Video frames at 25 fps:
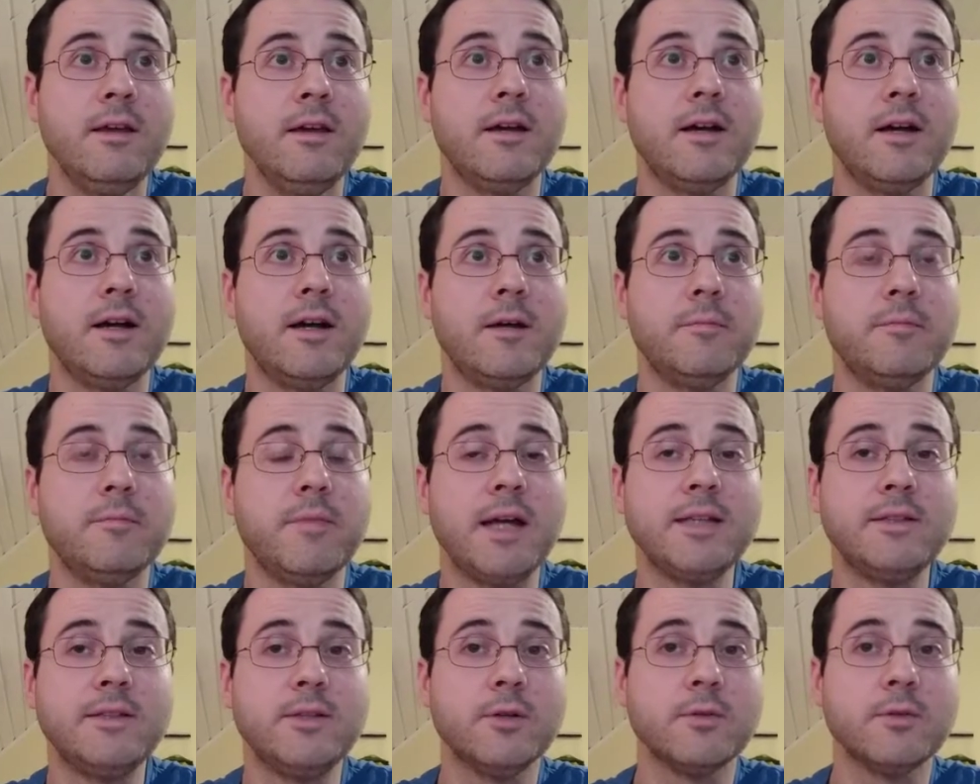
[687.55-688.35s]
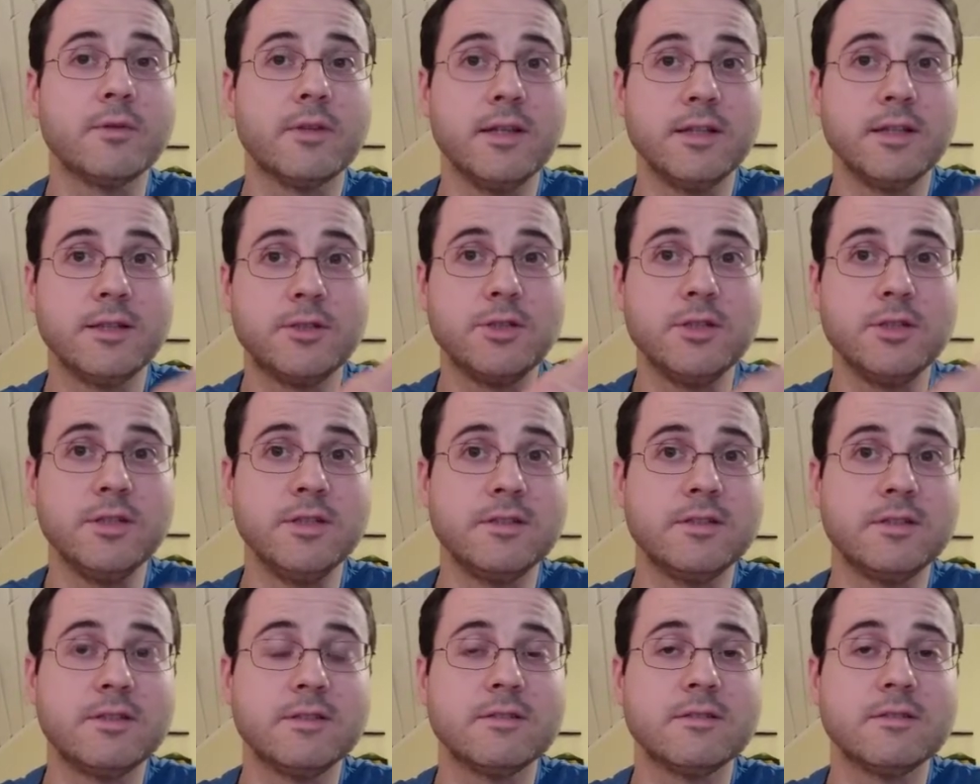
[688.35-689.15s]
I don't think
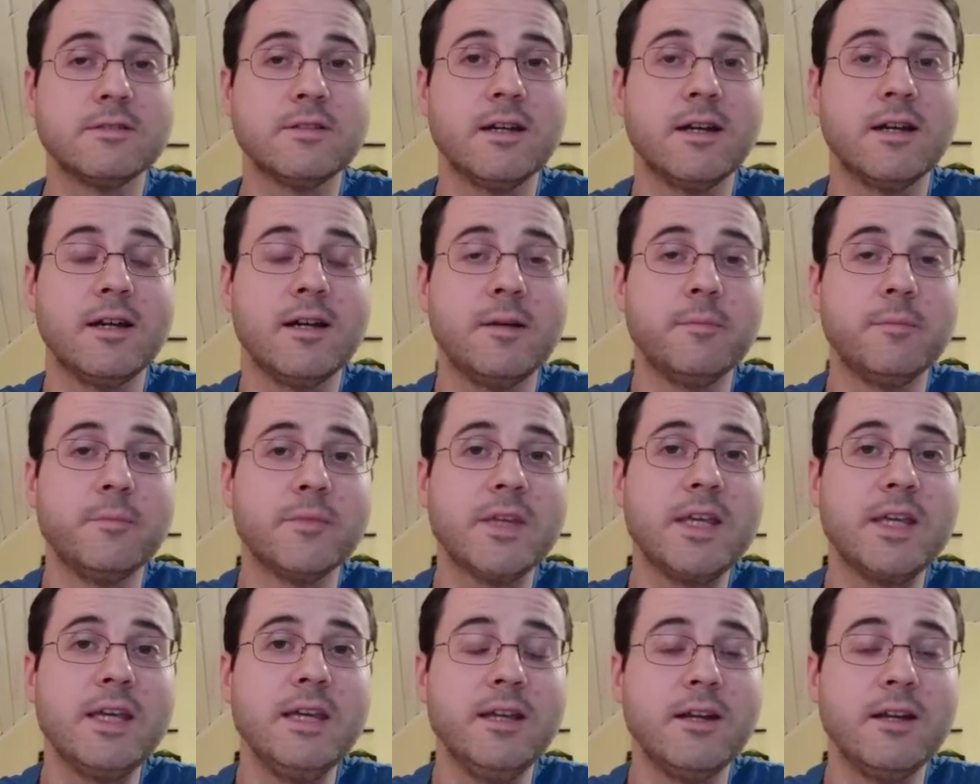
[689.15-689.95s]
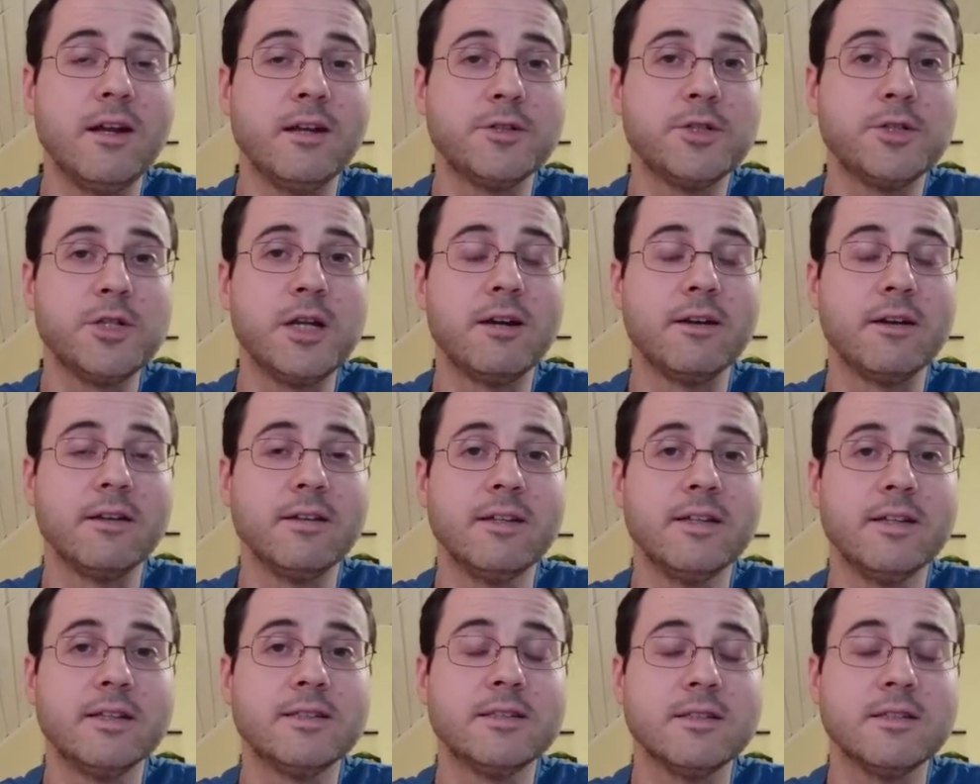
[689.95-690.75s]
she's keen on sharing
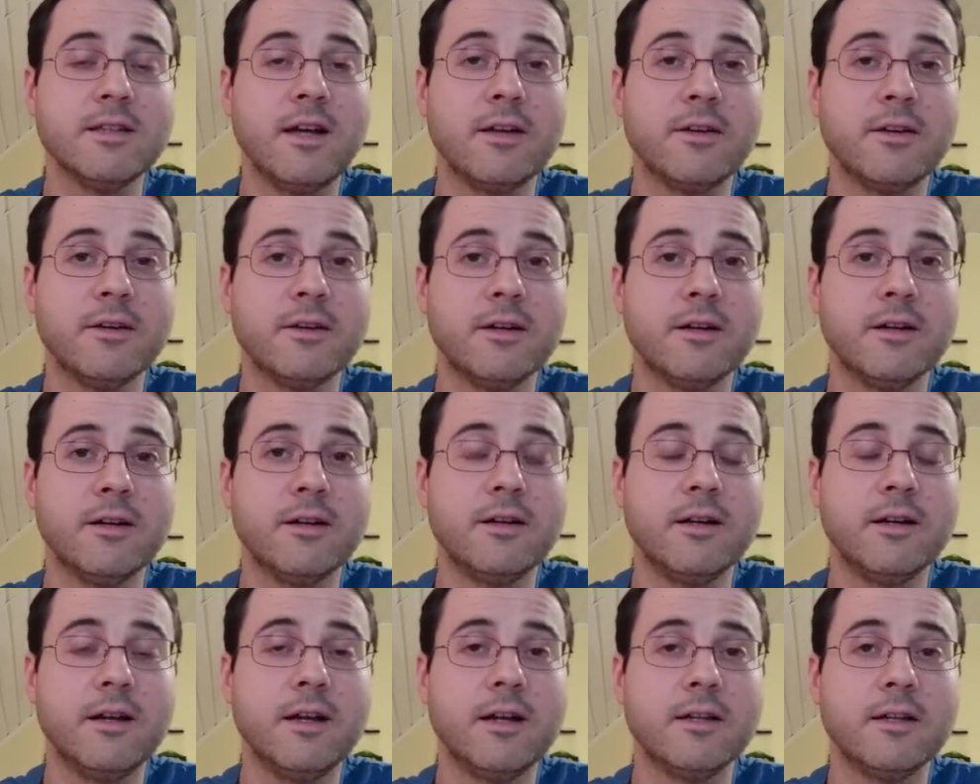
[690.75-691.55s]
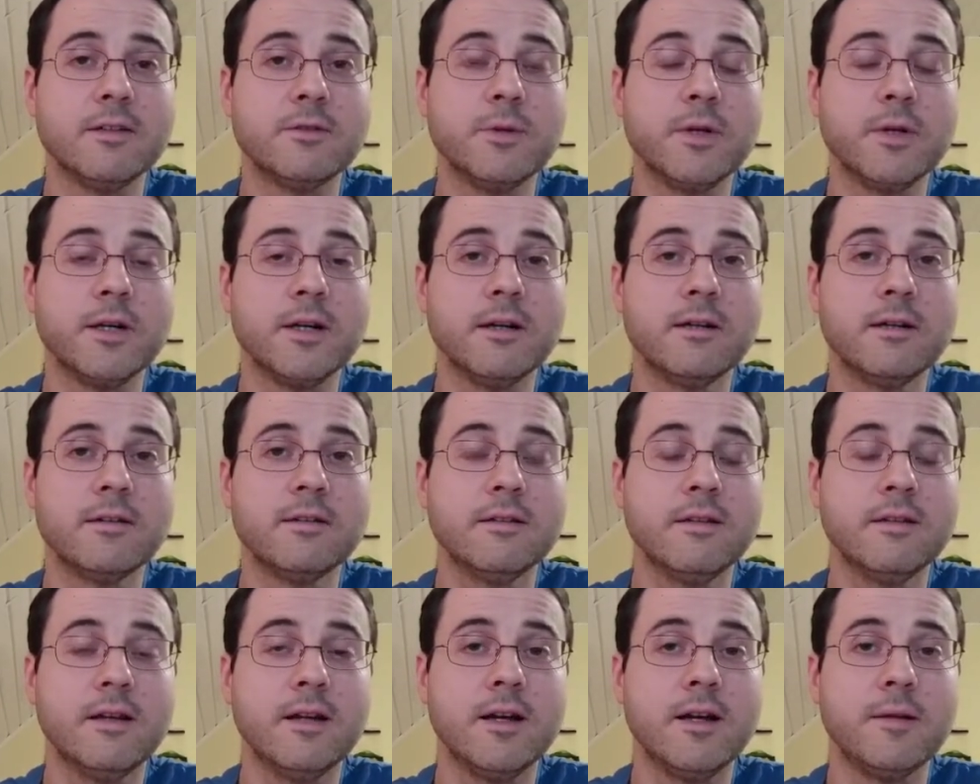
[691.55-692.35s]
this on her Twitter
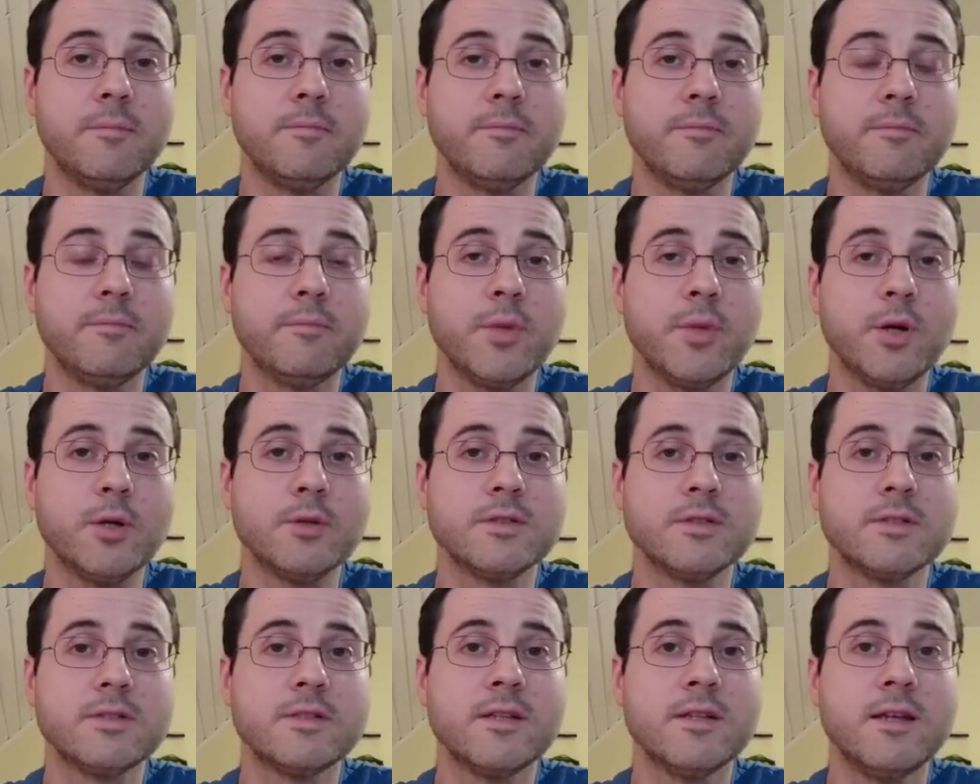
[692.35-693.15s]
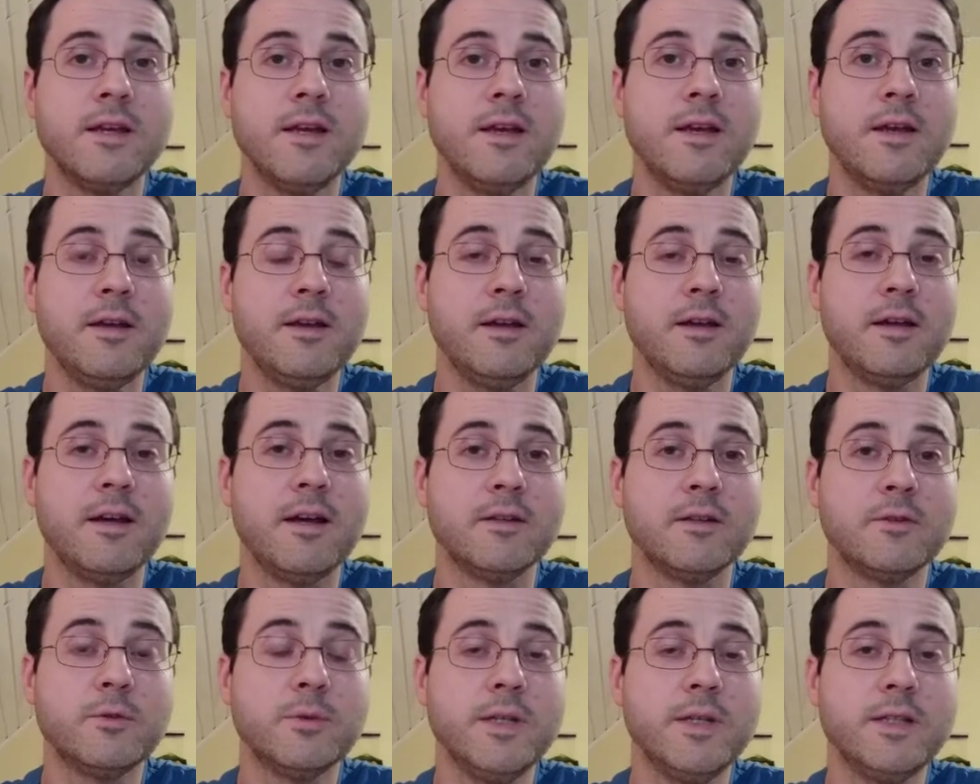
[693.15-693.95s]
posts,
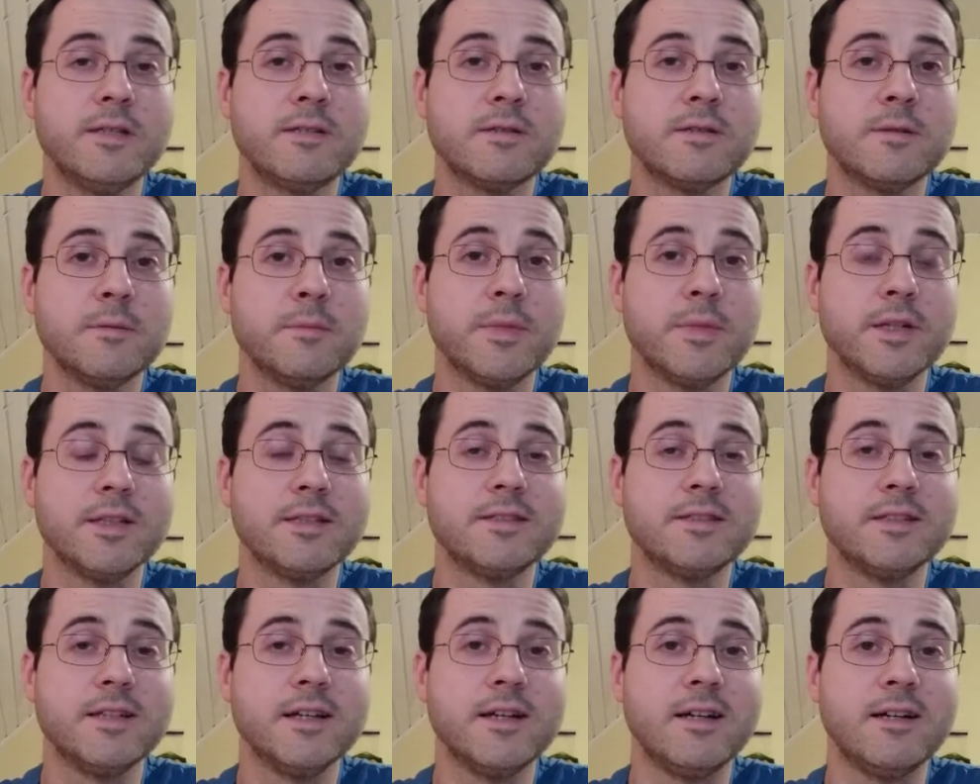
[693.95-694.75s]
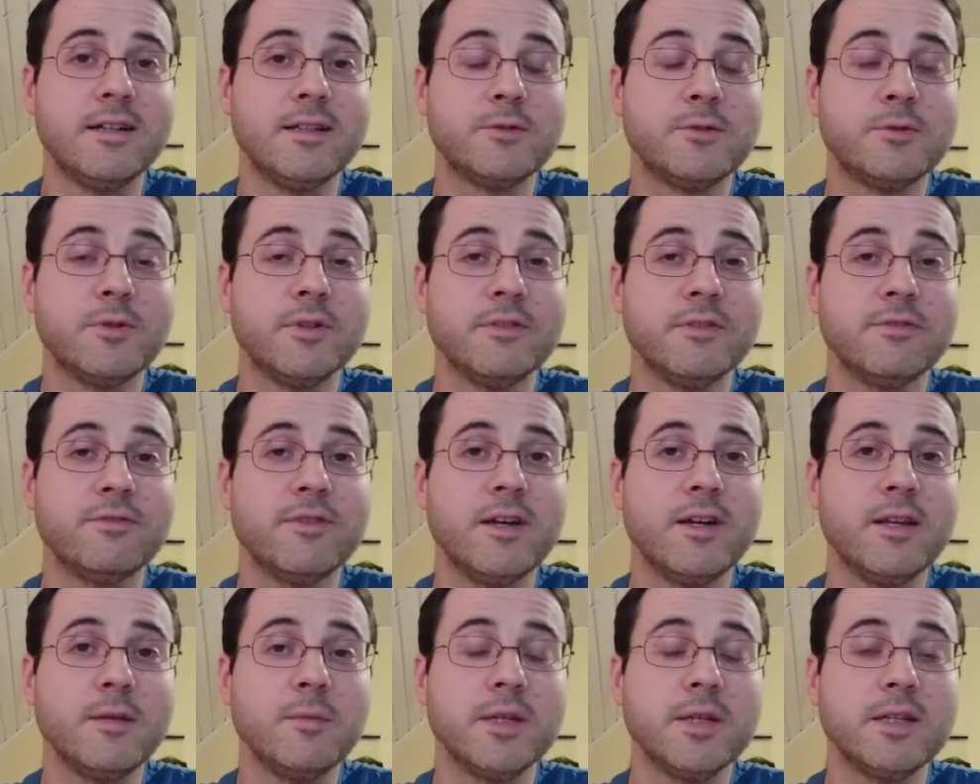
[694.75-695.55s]
tweets, but it's really
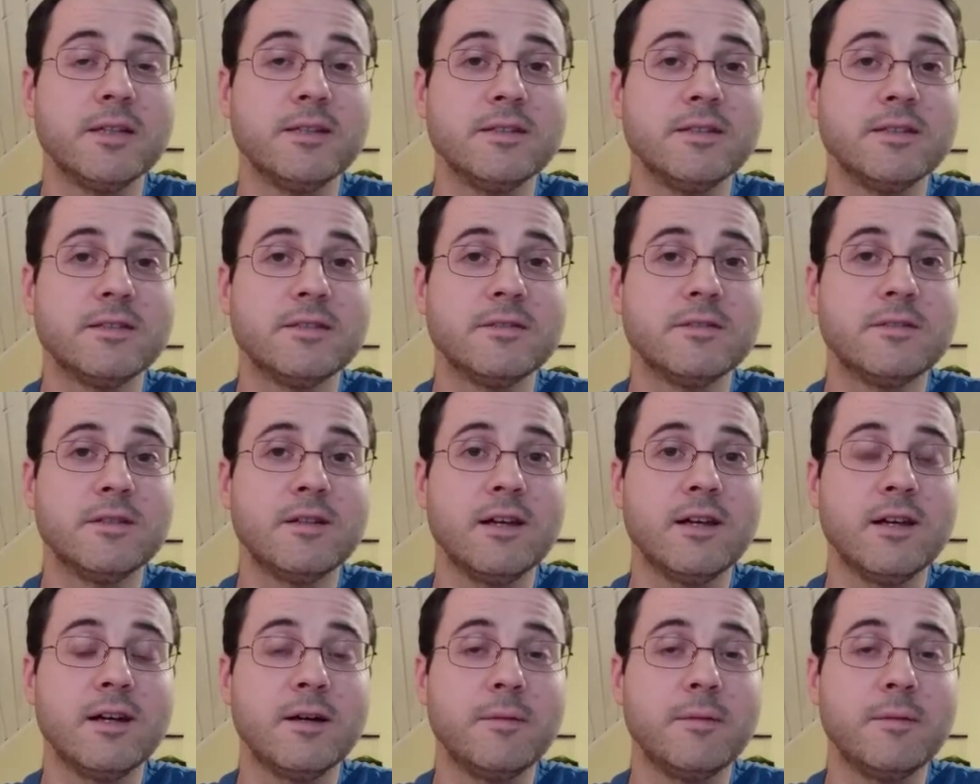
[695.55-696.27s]
funny because